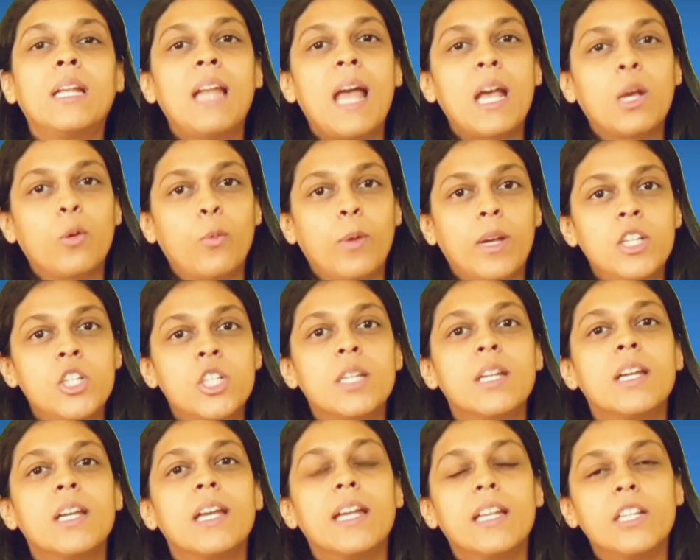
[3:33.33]
language,
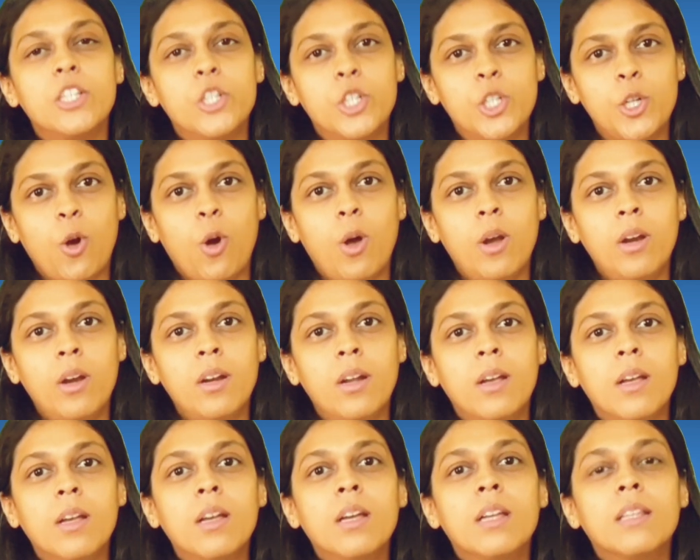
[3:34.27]
ensure
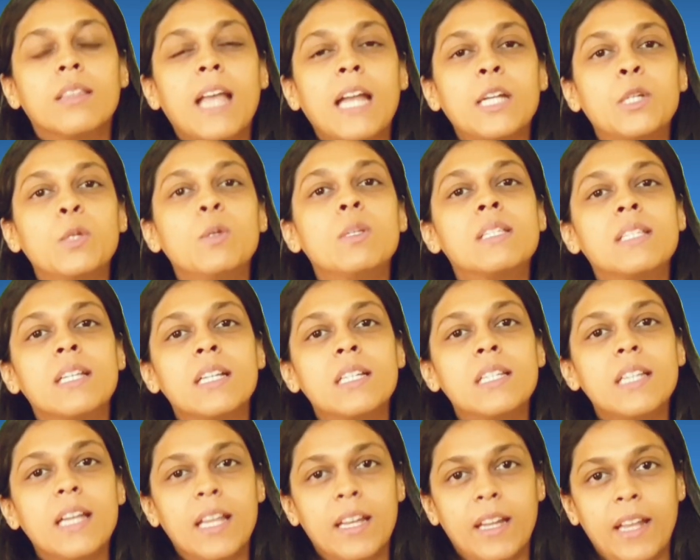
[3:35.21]
that you
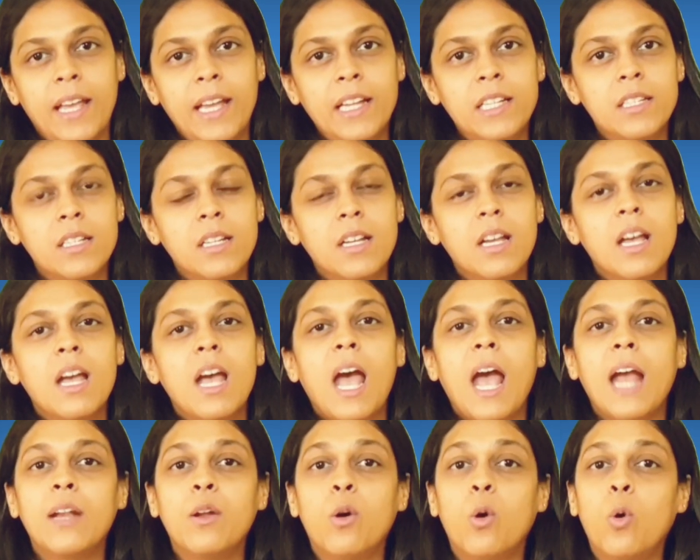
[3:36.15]
sit erect
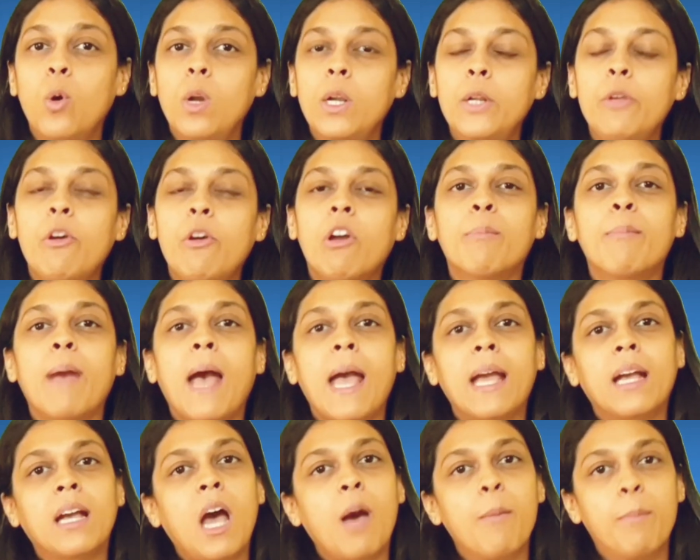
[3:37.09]
and hold your
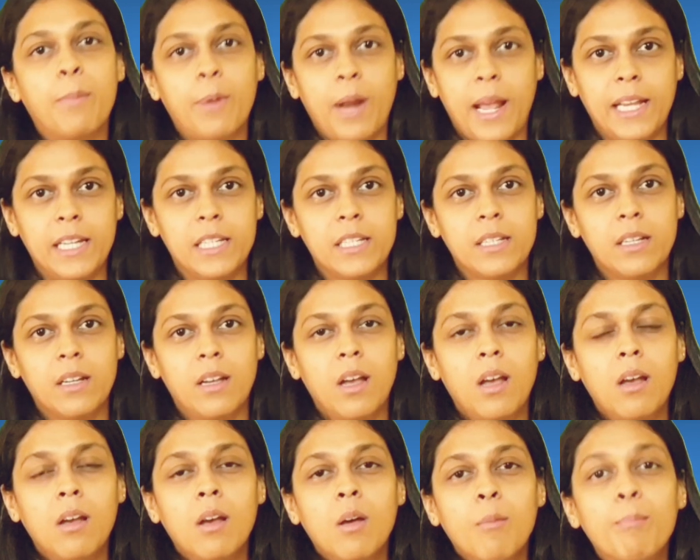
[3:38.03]
back upright.
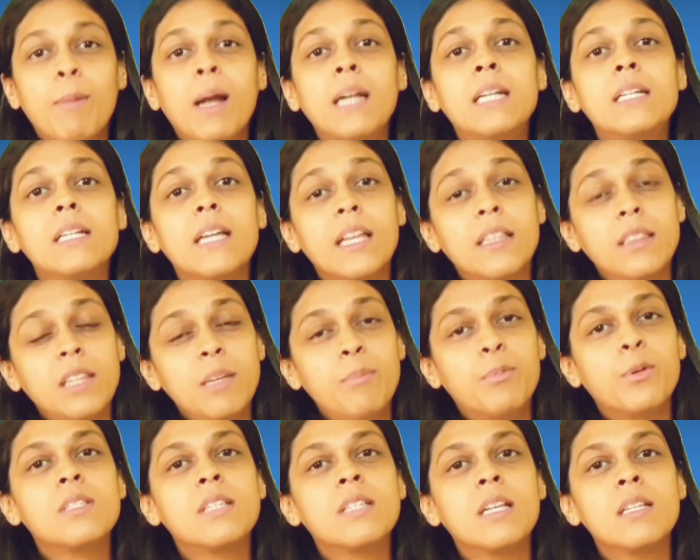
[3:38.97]
But in the
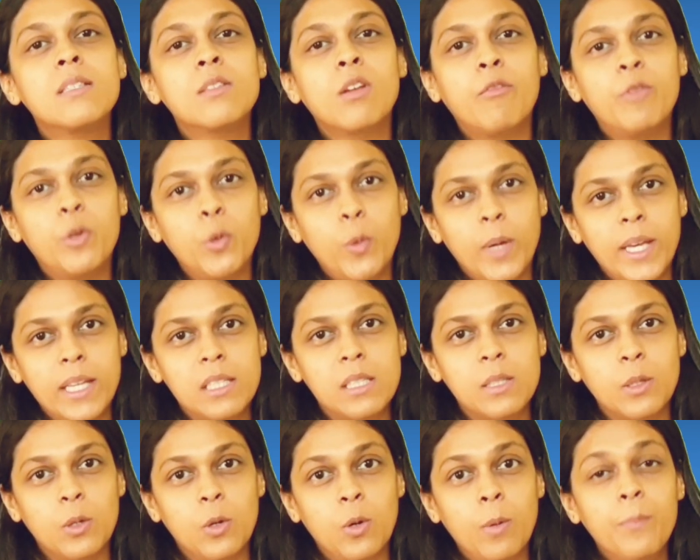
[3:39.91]
process of doing
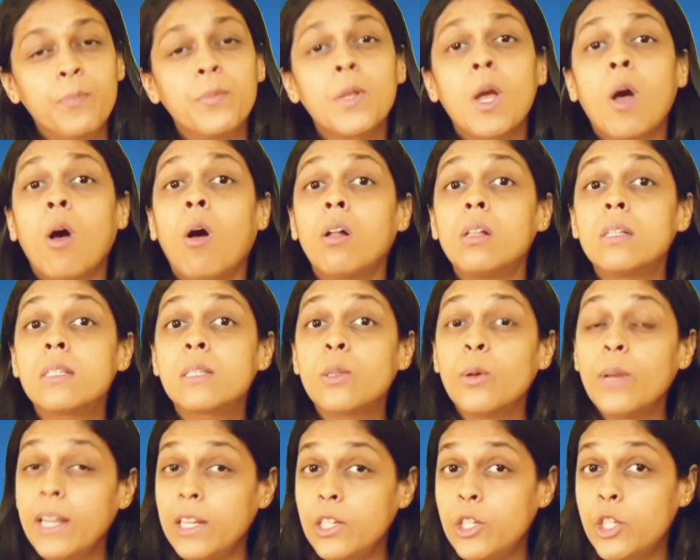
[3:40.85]
so, also
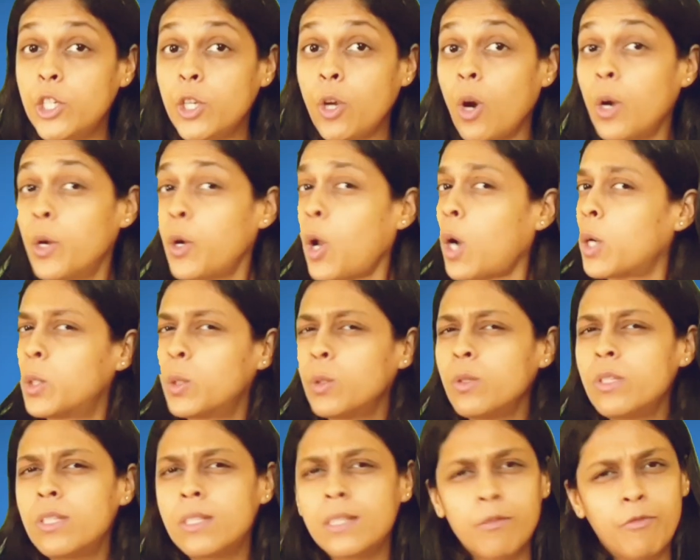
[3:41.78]
ensure not to
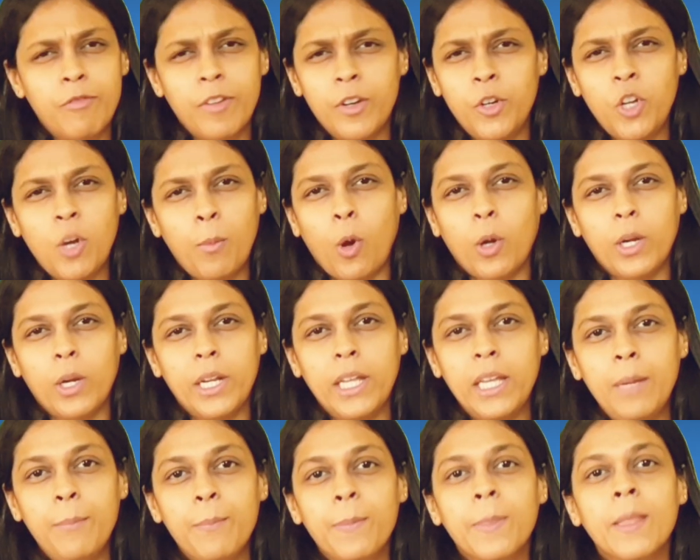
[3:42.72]
stiffen your
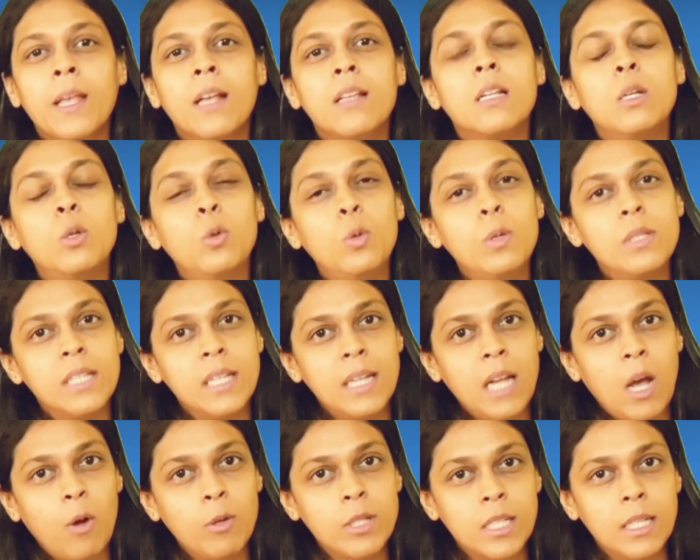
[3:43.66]
body, loosen
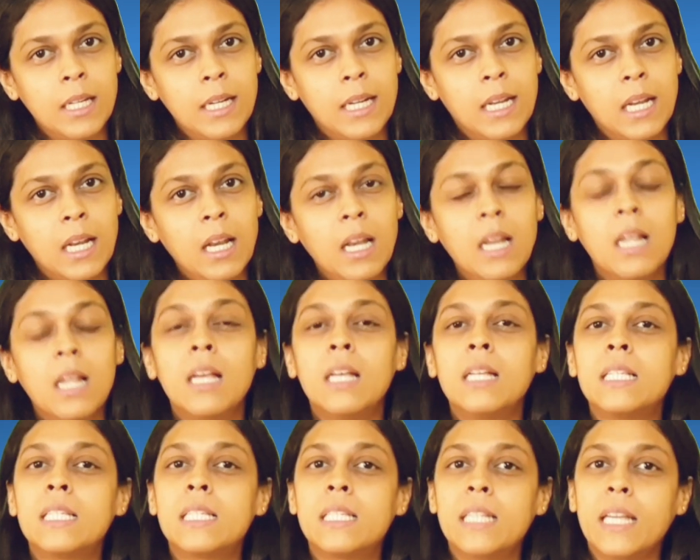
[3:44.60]
out a little,
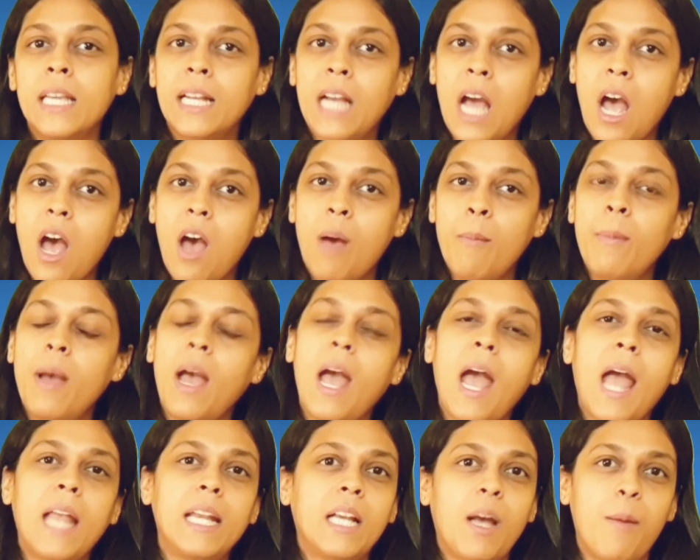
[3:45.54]
stay calm
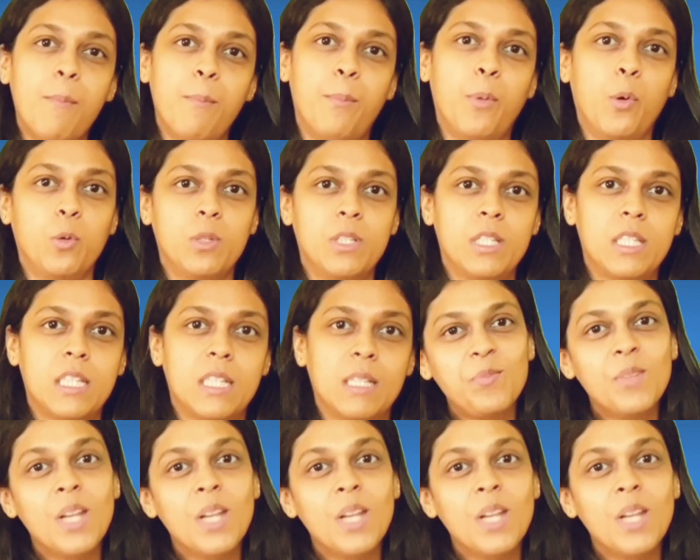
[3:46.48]
and composed.